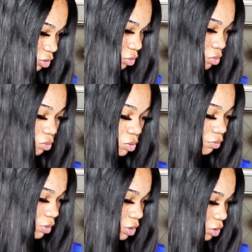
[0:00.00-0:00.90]
you do your
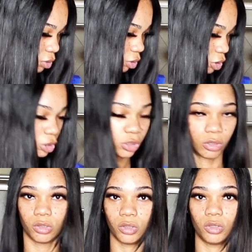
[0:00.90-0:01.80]
research so you
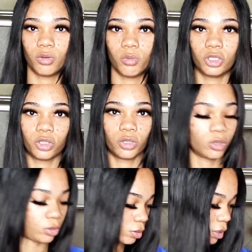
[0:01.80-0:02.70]
can know what you're
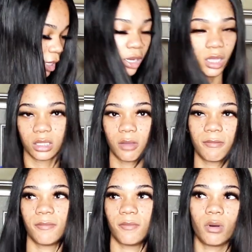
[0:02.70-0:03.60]
getting yourself
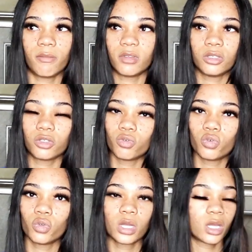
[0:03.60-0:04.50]
involved into,
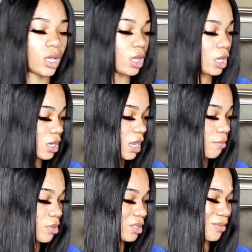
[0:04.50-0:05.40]
and not
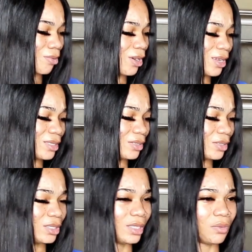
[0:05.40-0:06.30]
be surprised or
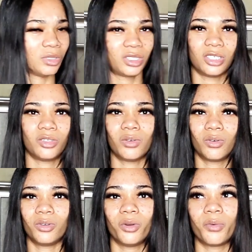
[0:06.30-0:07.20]
anything when shit don't go
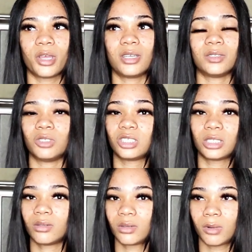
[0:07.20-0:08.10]
your way. Because when shit
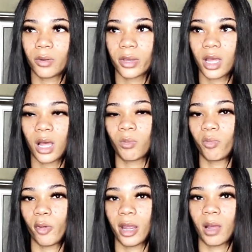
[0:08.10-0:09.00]
don't go my way, I'm gonna
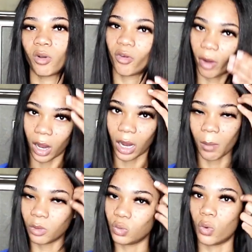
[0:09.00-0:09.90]
brag, I'm gonna cry, I'm
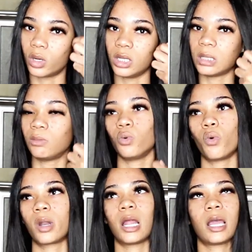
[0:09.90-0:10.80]
gonna do all this, I'm gonna do all
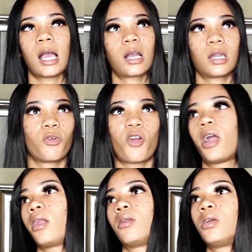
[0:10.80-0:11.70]
that. Like I could have cried